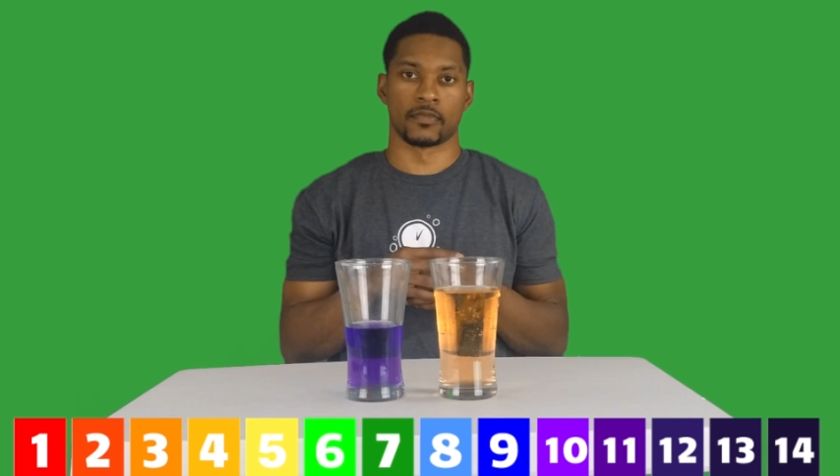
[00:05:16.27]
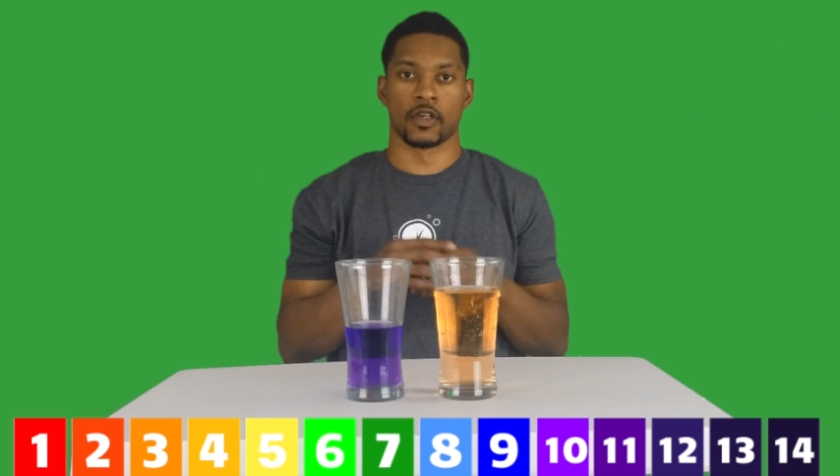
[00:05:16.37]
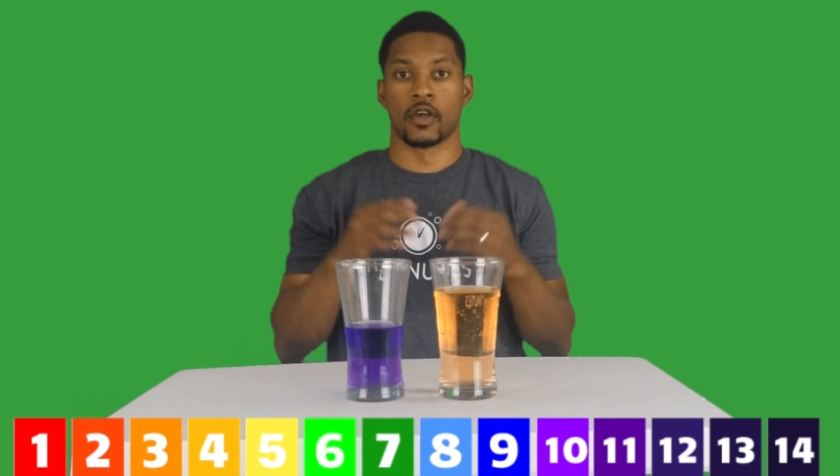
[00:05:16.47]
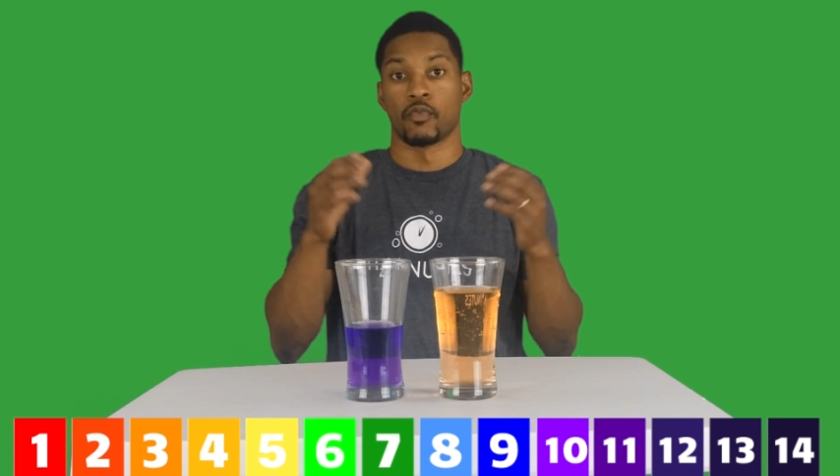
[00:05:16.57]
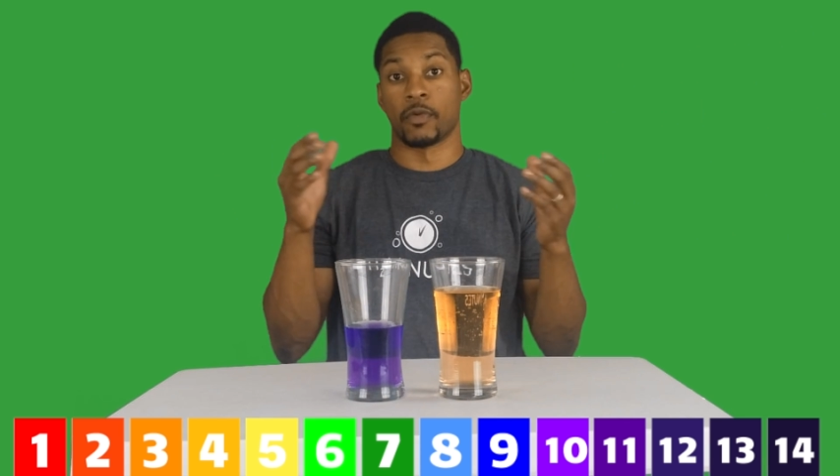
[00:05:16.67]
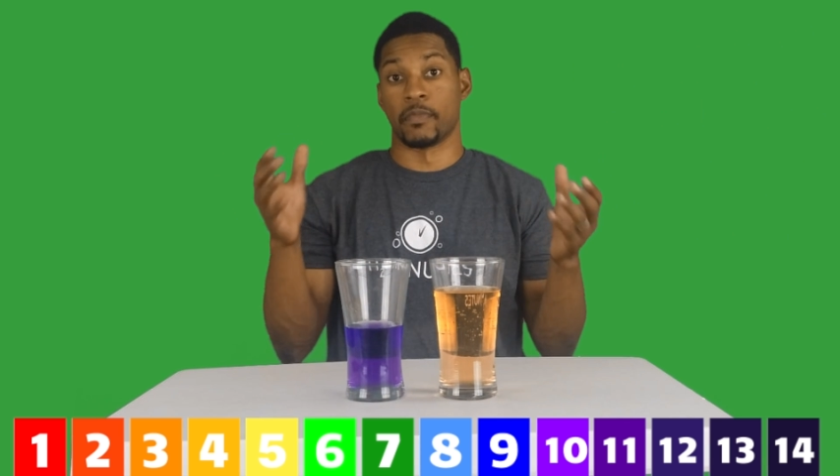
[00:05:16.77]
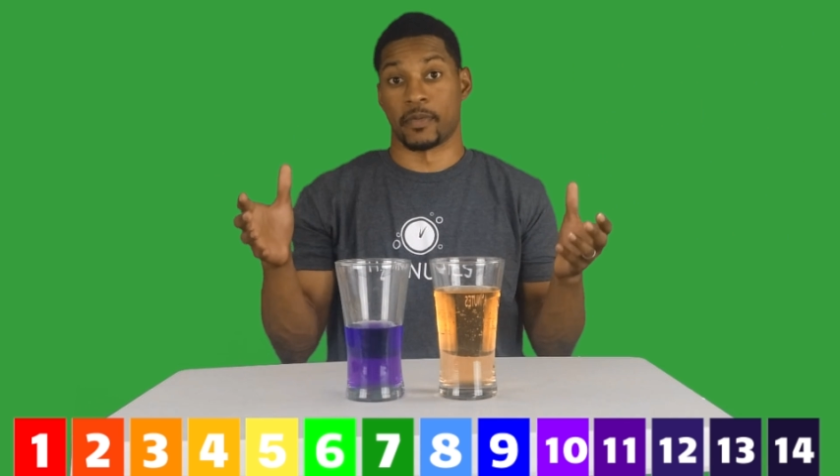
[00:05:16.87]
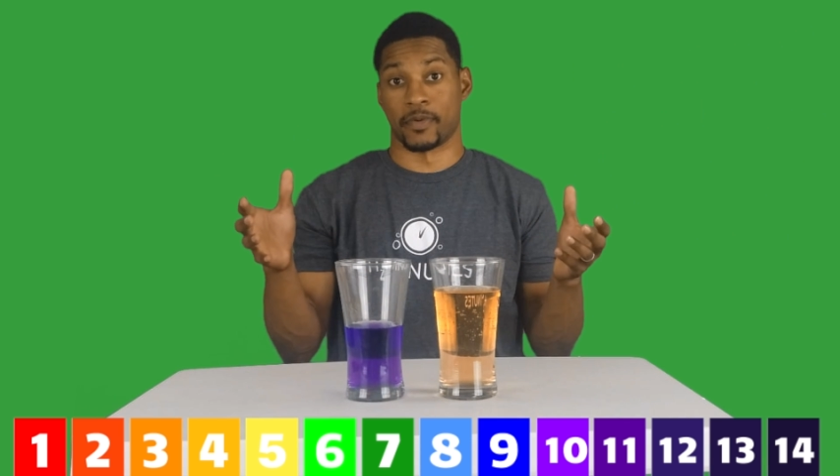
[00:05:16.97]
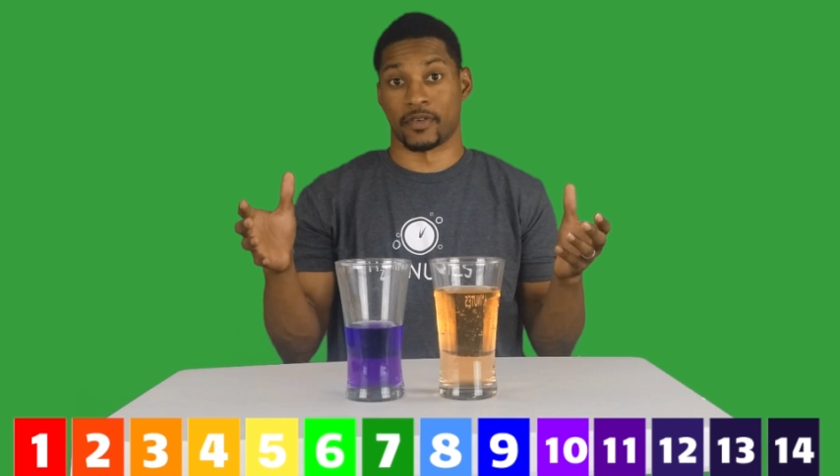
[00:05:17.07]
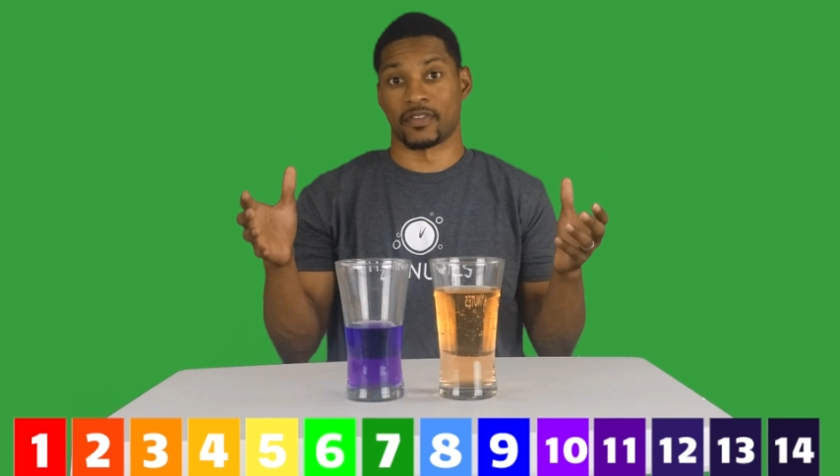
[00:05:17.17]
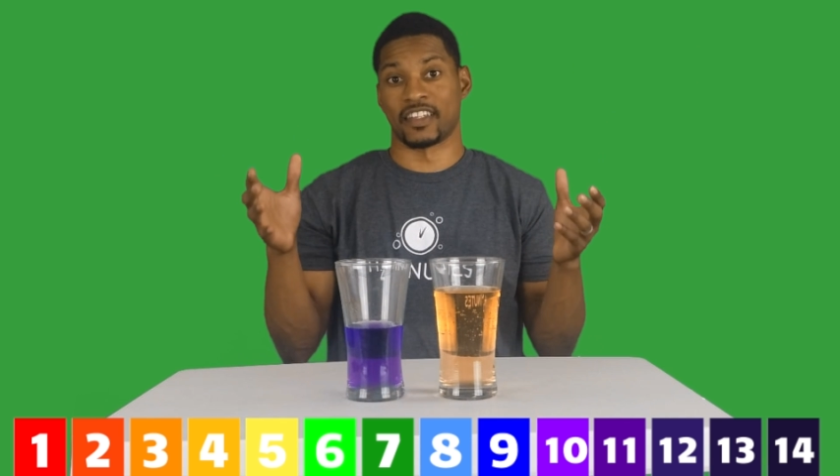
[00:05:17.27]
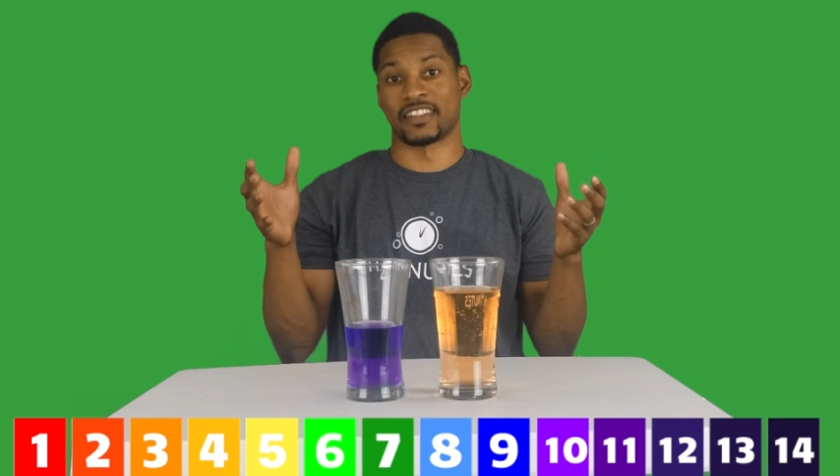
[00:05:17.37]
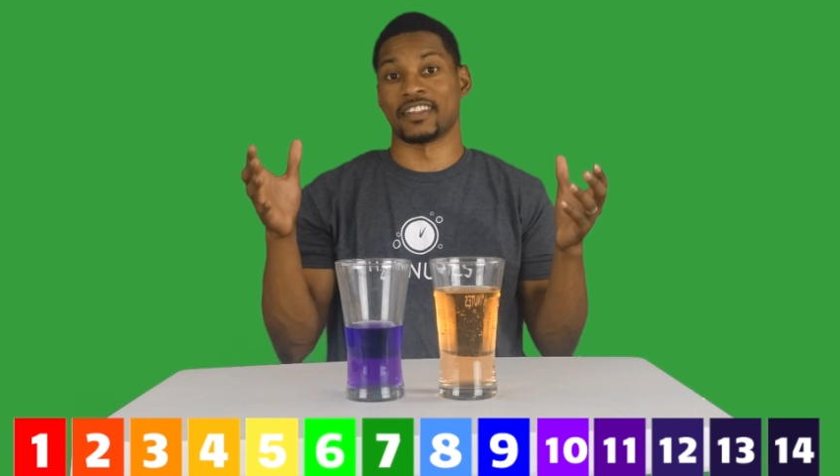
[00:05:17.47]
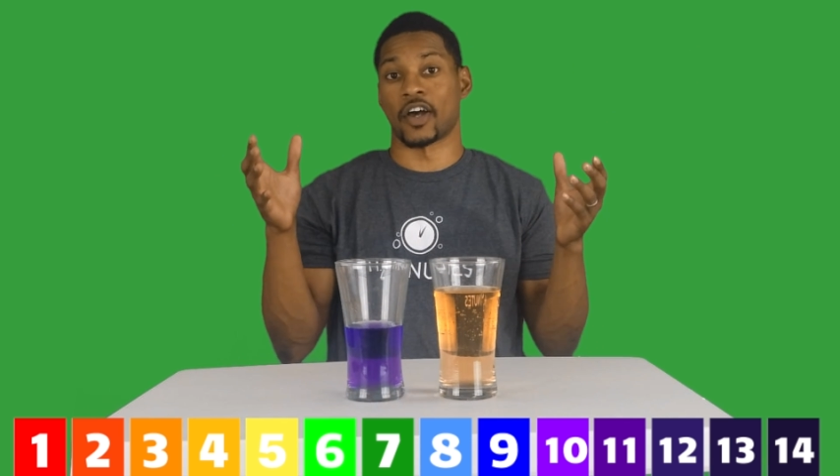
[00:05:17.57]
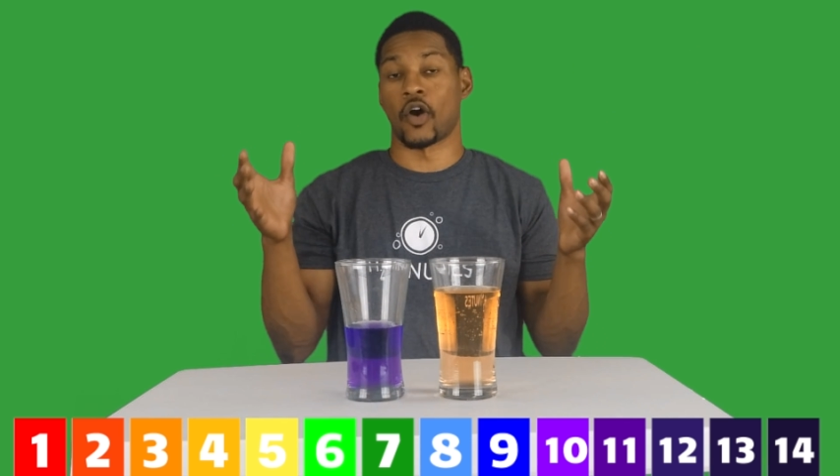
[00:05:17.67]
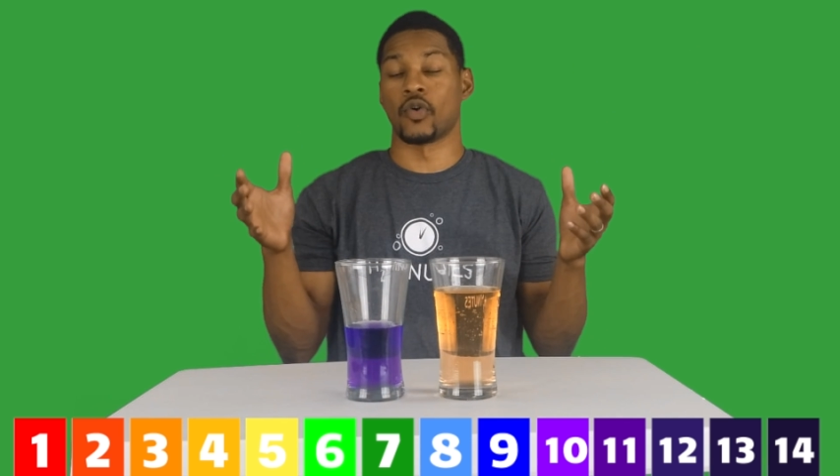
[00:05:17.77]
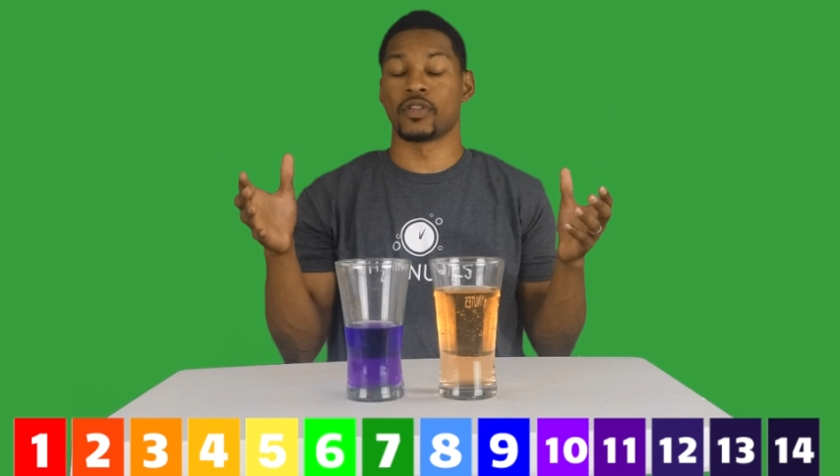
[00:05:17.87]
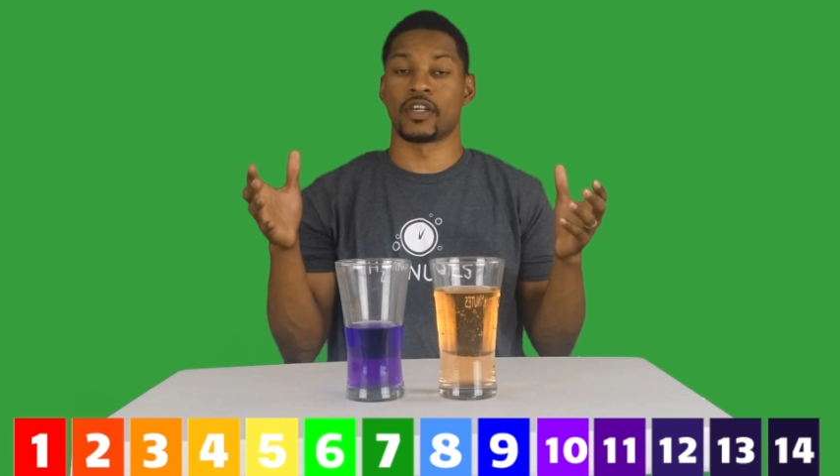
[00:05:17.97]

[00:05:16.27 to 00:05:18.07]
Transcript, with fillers: Remember, this is only if